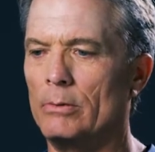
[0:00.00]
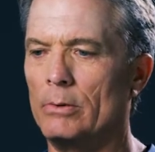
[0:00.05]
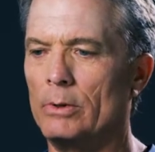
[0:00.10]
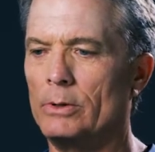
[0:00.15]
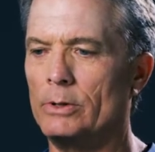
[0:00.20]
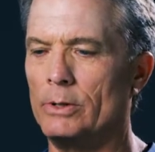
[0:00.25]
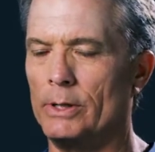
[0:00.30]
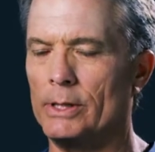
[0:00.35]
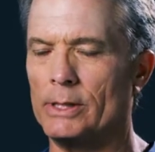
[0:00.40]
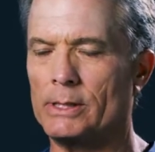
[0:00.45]

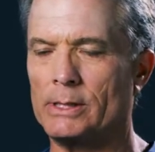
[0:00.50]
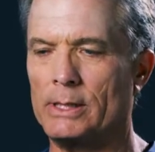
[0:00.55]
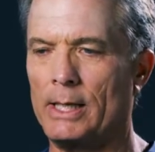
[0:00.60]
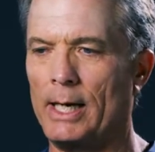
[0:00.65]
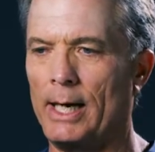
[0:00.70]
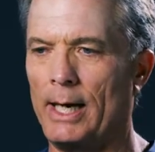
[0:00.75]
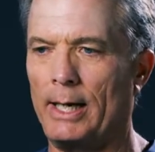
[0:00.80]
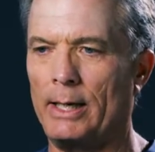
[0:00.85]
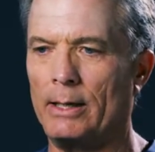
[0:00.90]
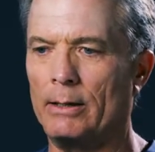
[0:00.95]
to this
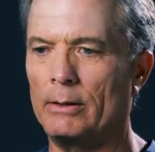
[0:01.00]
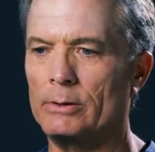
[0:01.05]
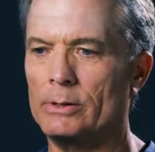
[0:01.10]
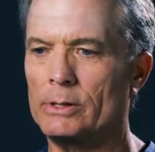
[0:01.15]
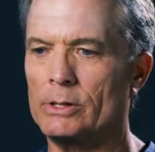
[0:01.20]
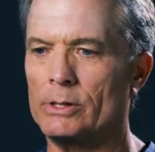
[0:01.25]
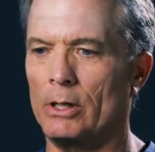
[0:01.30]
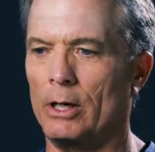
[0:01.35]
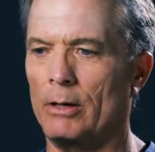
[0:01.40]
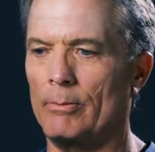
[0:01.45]
day,
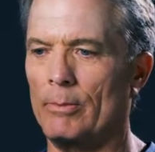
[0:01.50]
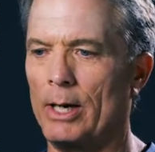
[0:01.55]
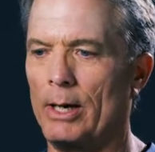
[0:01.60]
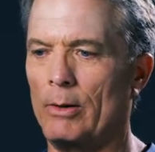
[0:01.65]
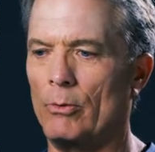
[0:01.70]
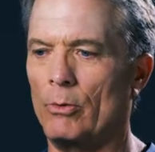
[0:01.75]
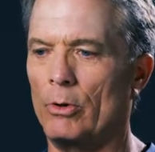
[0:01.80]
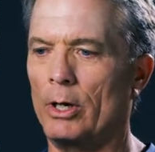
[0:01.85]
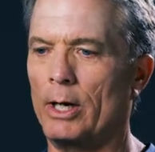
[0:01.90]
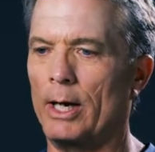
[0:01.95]
start my
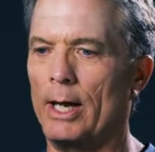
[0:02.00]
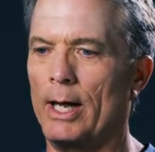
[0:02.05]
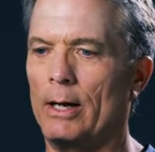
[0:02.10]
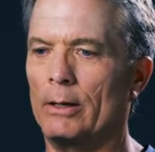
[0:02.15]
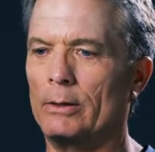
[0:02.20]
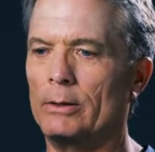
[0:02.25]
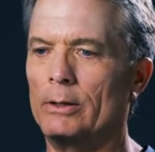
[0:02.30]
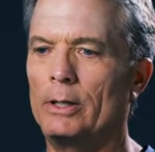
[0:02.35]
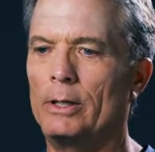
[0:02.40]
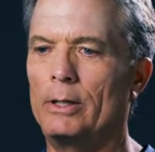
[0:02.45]

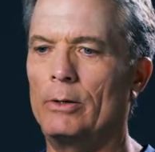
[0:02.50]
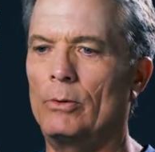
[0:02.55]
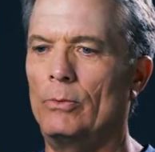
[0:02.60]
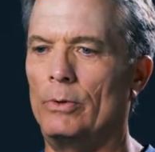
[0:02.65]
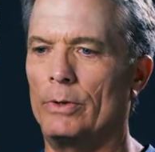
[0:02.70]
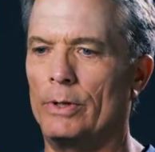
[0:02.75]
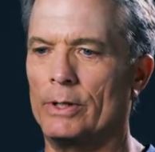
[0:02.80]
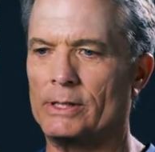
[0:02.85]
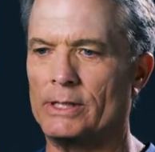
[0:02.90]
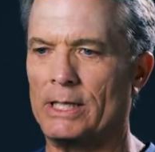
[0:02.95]
workout
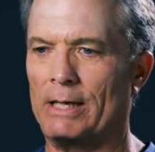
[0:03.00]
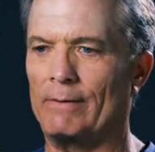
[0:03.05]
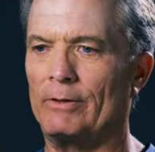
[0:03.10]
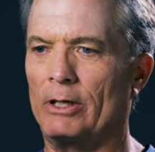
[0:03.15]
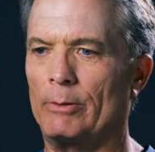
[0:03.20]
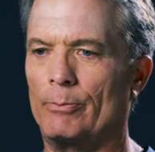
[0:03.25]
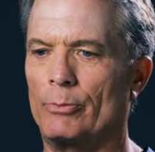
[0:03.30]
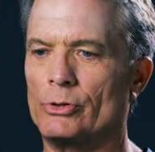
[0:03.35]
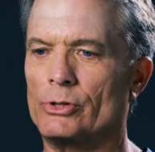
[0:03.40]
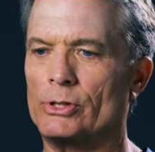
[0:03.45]
with a
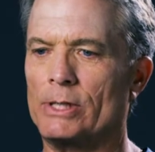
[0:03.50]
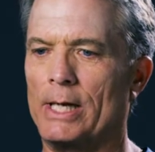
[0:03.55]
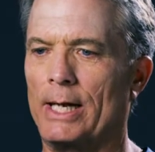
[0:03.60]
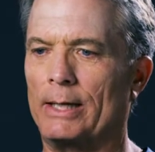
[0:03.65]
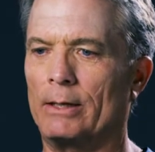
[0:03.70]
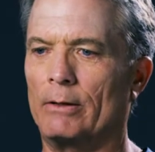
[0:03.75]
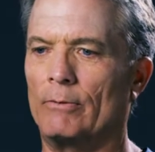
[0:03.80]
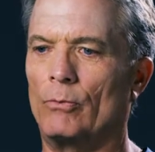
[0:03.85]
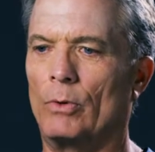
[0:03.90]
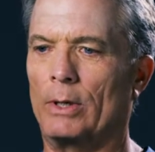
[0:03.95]

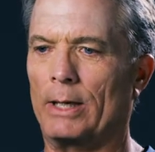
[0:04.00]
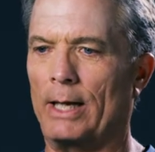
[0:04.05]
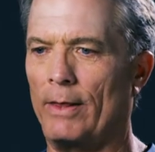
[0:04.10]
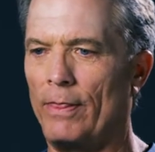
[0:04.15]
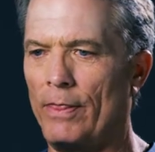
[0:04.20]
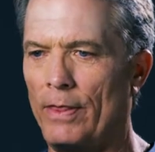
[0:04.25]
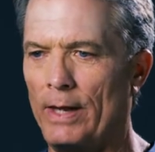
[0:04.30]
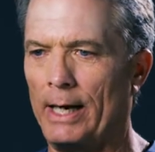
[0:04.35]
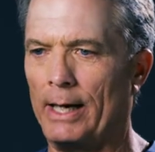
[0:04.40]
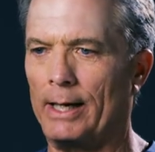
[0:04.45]
70% of what I
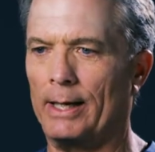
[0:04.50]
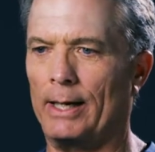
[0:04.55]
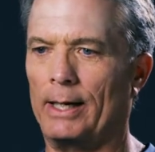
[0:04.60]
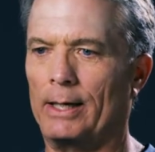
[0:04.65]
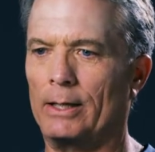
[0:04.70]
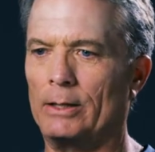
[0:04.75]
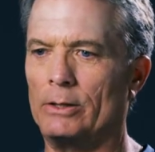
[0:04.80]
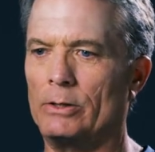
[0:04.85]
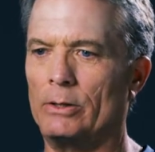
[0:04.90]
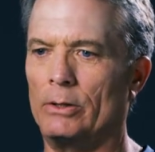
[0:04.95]
think I
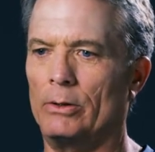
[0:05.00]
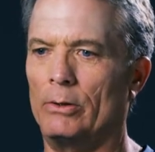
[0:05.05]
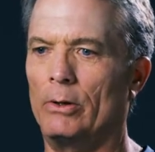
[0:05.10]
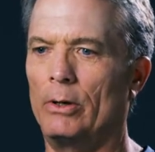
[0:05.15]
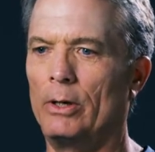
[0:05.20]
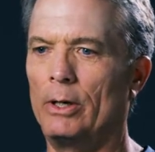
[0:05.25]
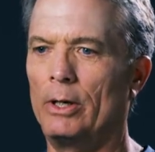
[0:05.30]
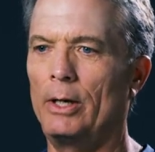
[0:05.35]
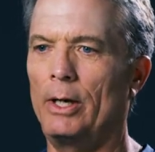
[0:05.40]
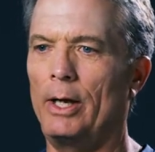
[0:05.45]
can do.
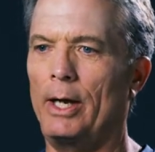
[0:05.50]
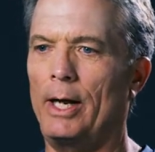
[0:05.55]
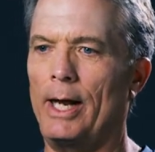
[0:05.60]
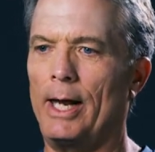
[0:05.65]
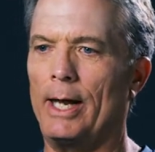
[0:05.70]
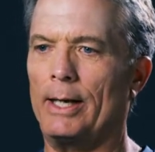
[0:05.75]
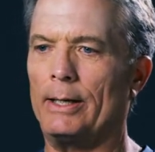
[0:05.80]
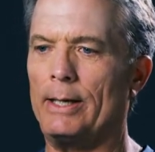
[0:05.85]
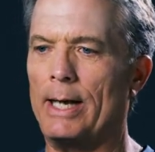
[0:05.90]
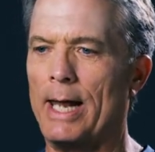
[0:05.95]

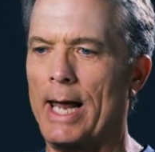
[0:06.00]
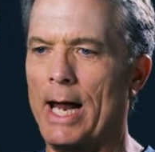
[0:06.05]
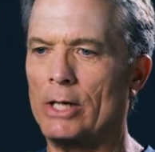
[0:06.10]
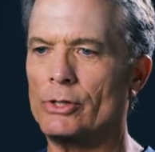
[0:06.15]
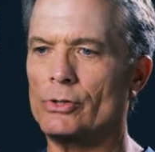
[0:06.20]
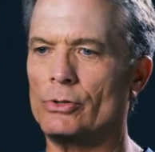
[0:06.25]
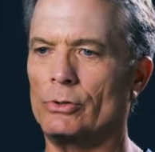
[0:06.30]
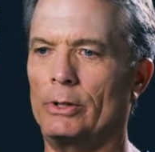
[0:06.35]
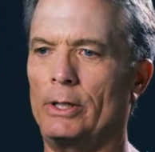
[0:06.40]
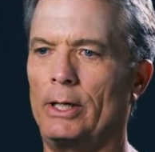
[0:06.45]
And
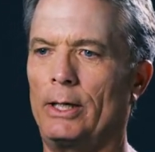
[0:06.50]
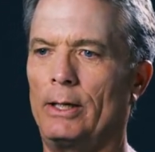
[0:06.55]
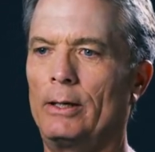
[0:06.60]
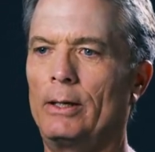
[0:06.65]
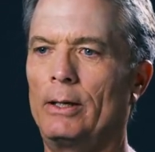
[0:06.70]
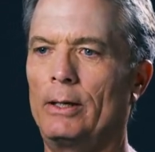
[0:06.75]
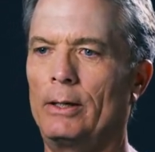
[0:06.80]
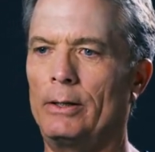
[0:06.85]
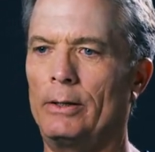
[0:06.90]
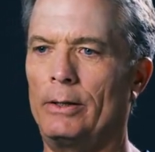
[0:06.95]
naturally,
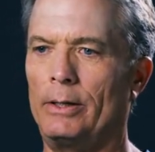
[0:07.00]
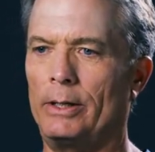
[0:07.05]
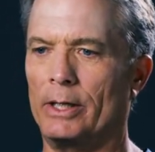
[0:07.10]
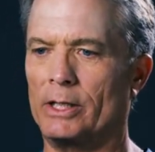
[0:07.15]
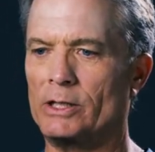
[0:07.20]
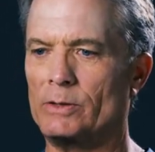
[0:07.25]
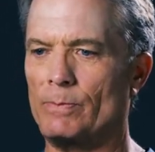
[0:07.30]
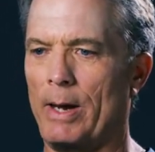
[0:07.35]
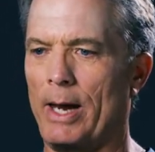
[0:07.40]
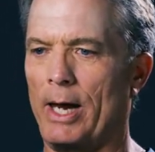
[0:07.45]
the
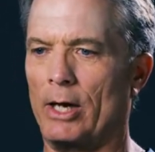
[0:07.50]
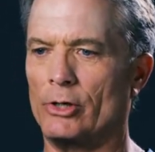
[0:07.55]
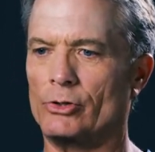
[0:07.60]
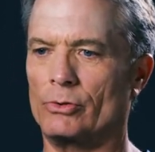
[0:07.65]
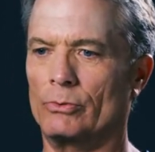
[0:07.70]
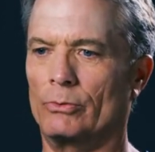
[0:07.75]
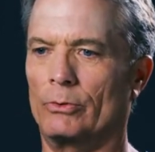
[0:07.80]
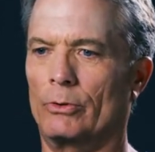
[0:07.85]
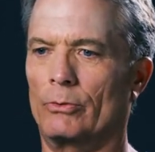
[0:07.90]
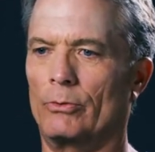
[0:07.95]

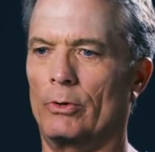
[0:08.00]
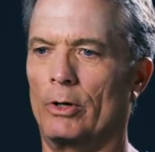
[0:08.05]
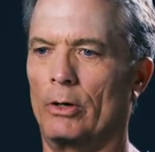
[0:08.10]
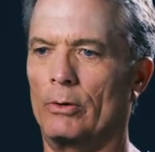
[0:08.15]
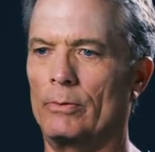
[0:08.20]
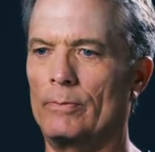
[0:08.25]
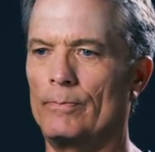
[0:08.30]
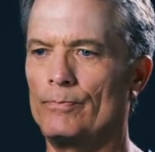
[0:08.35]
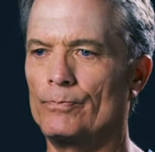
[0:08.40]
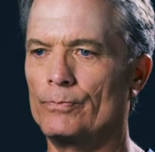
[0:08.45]
expansion will
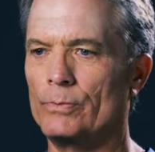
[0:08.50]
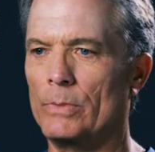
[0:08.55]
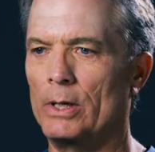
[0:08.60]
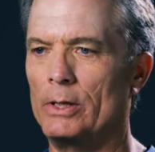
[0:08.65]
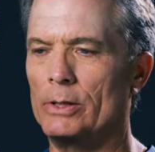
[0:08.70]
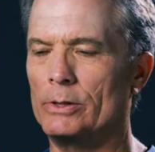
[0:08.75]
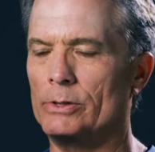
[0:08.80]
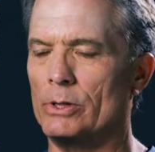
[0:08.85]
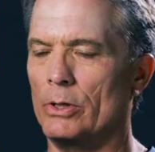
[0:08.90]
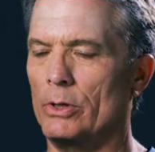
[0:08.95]
grow.
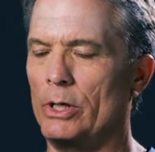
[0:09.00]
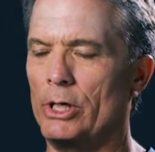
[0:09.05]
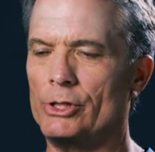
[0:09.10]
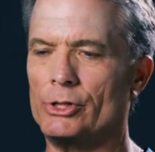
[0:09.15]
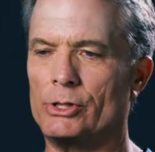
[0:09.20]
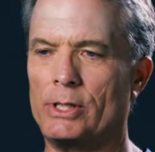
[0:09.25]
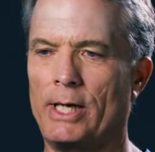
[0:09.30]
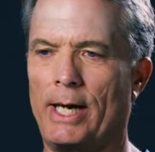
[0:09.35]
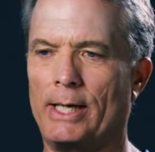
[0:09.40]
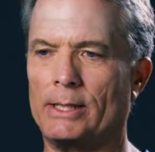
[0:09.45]
So
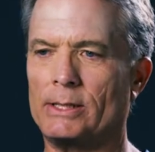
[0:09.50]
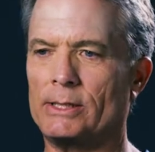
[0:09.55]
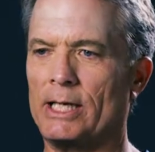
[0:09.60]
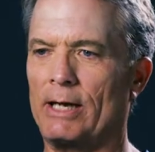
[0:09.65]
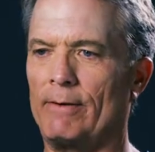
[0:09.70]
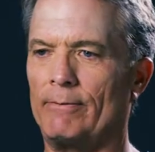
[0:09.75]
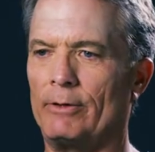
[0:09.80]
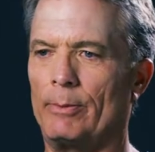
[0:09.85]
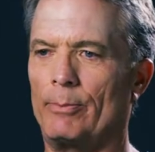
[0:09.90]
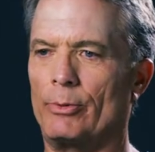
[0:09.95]
each day it's
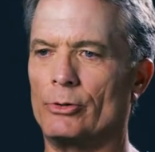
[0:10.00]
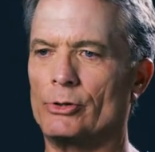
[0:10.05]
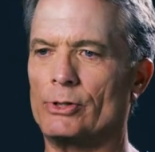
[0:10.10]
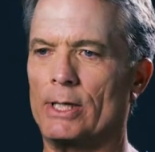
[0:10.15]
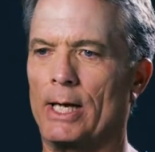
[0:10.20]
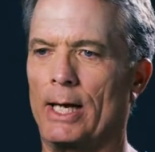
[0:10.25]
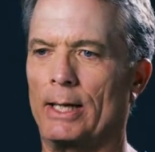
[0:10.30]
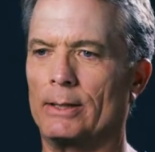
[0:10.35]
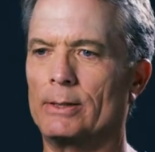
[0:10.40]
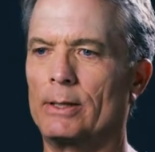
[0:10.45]

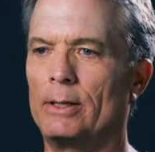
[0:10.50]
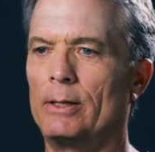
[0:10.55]
70%.